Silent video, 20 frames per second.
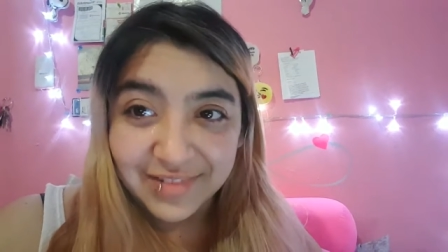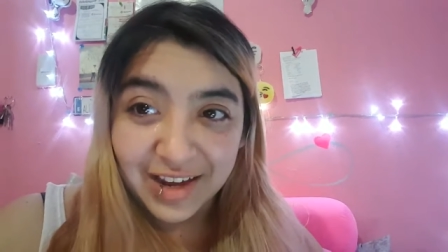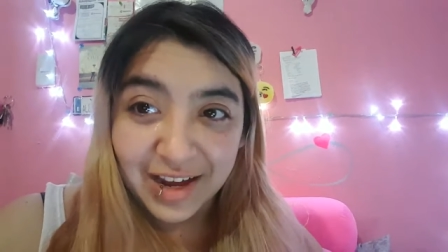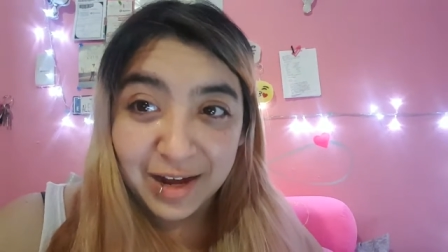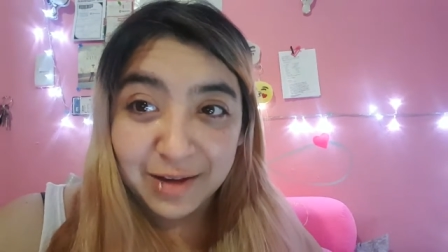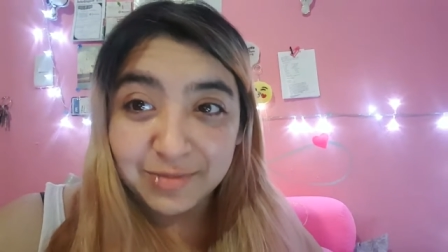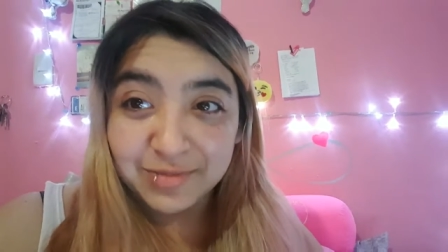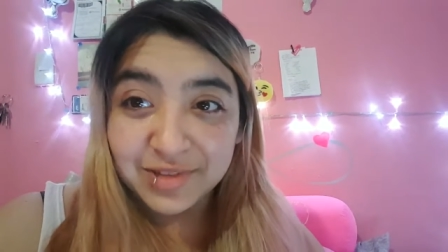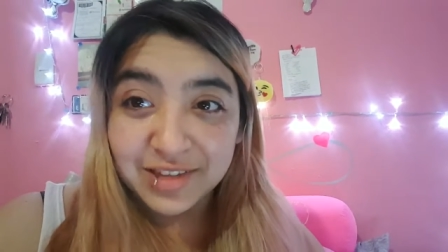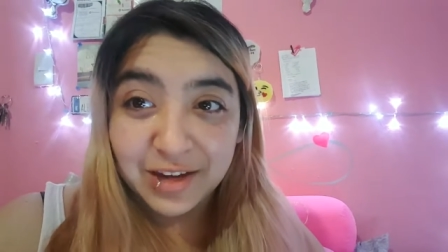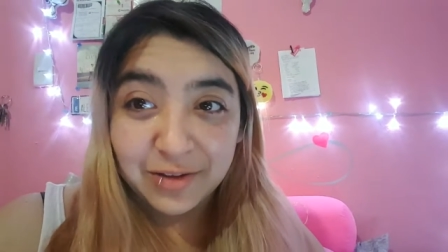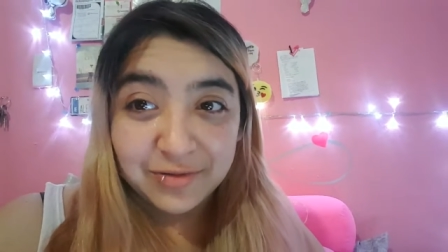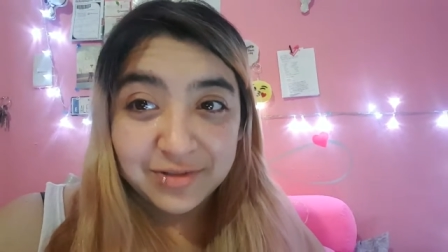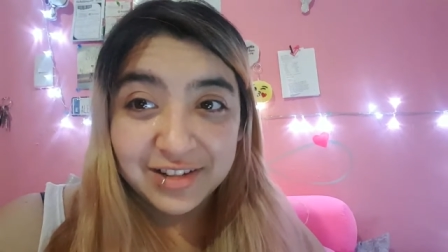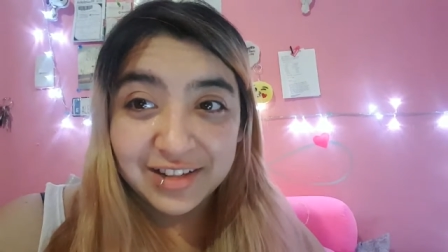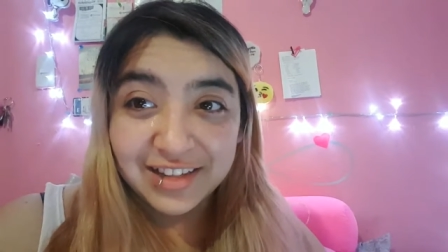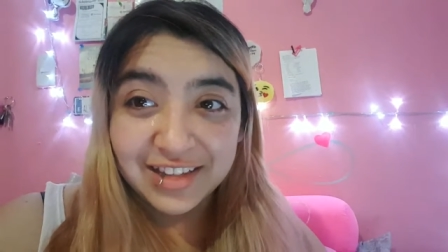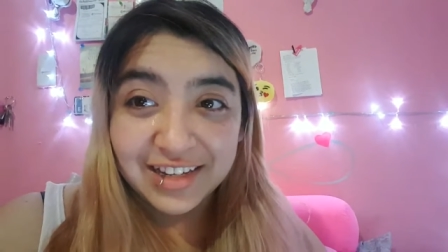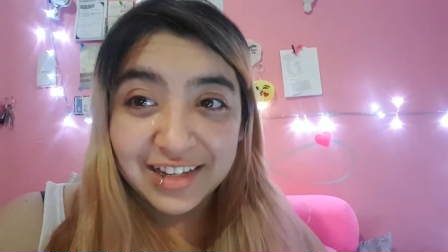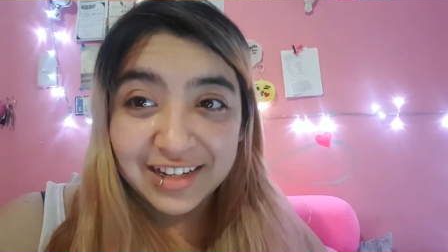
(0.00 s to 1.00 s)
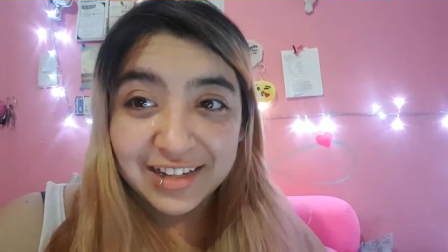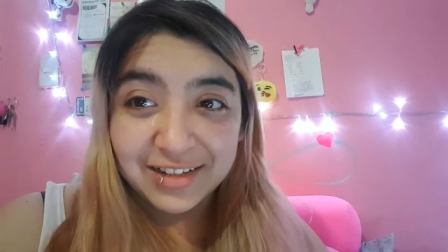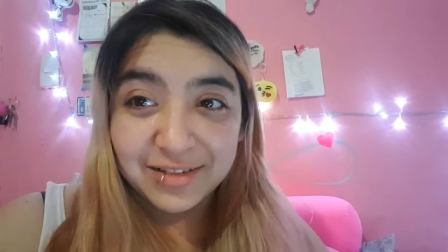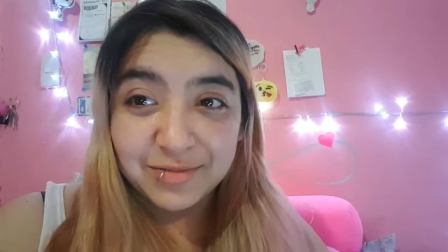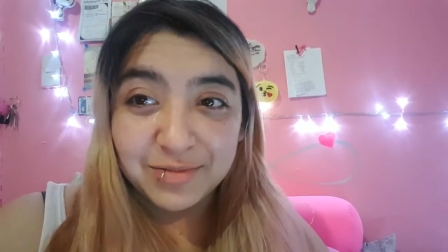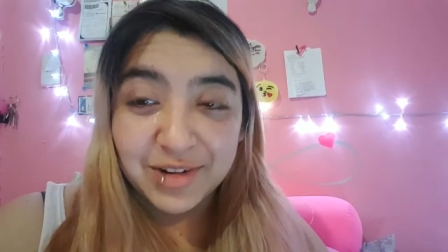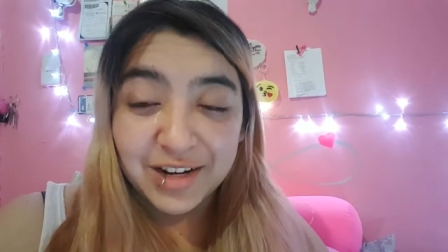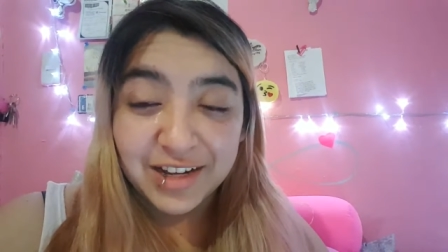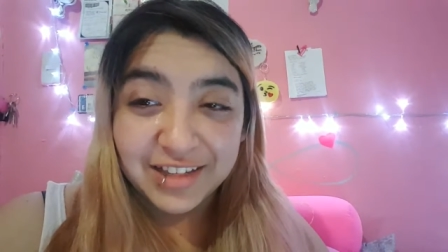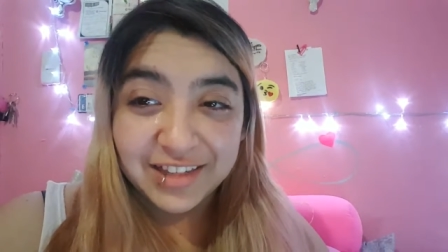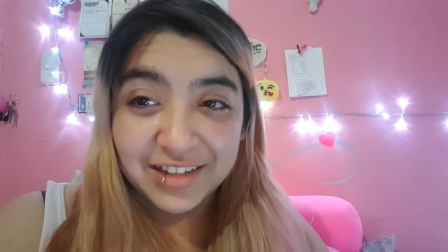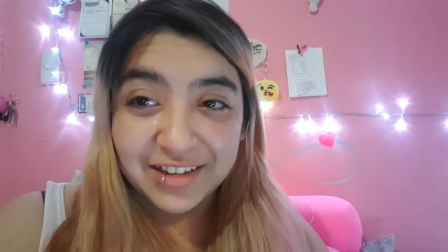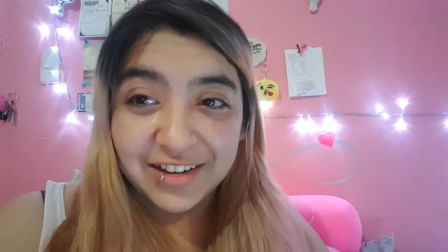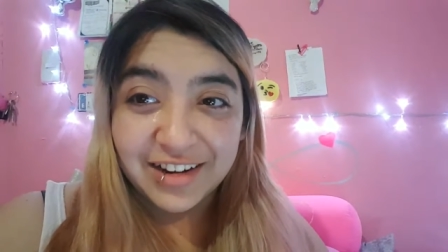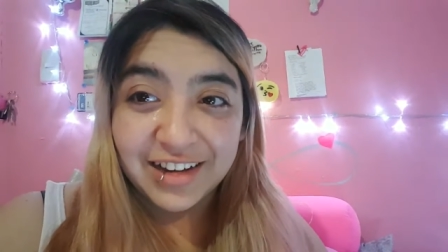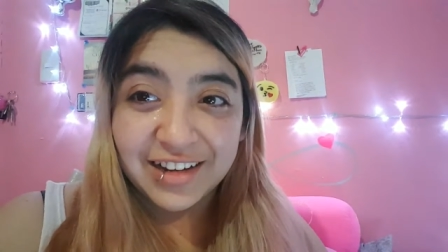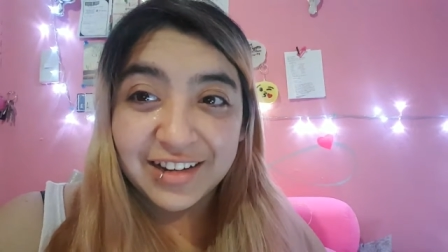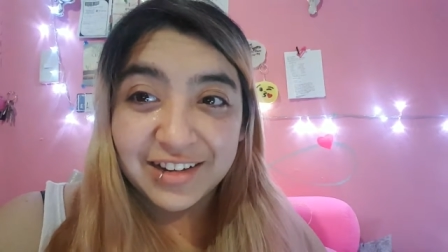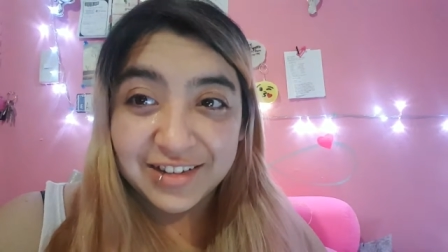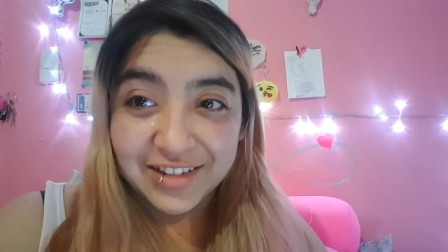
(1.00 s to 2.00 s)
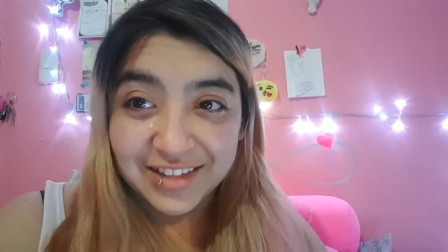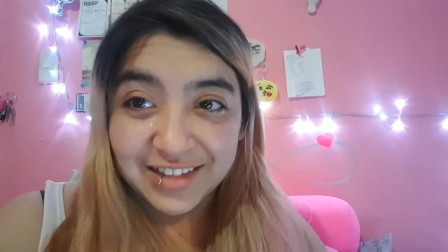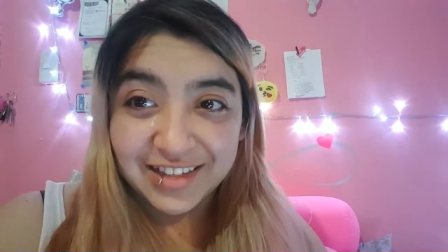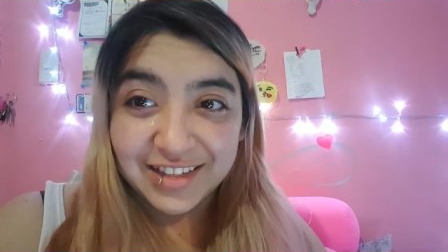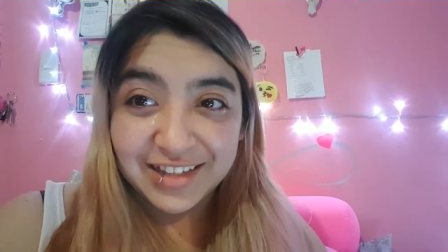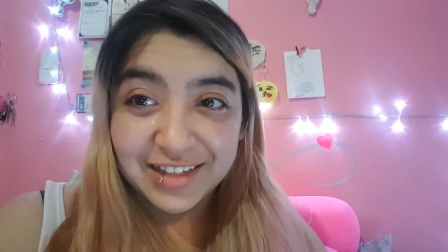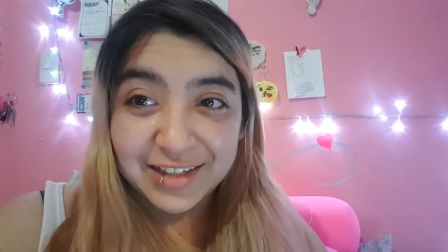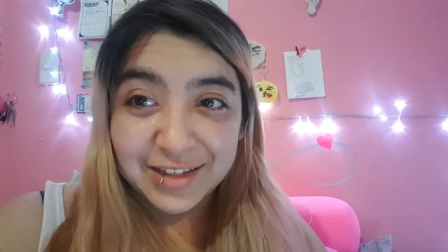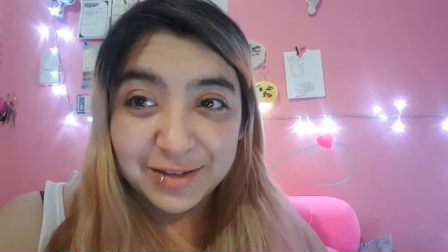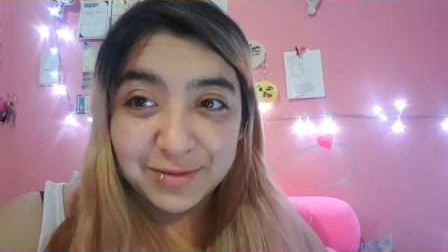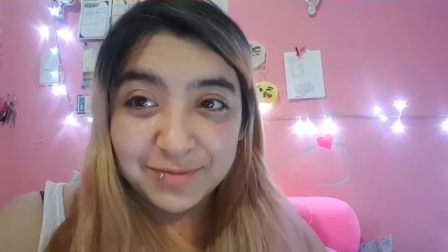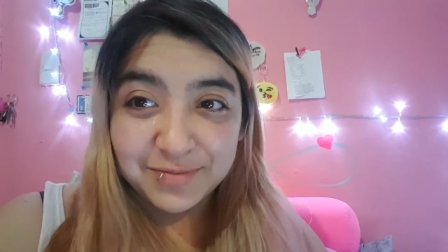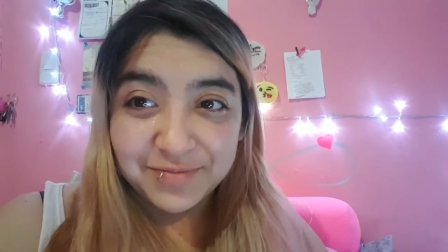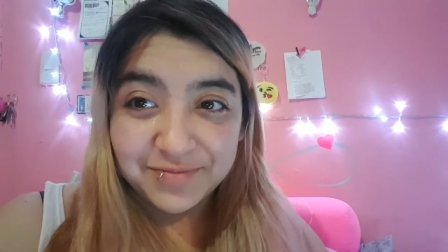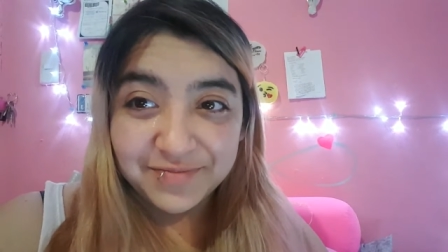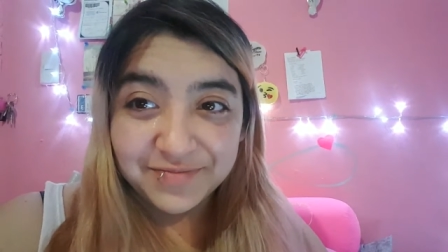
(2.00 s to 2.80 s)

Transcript: I'm definitely not gonna cut this.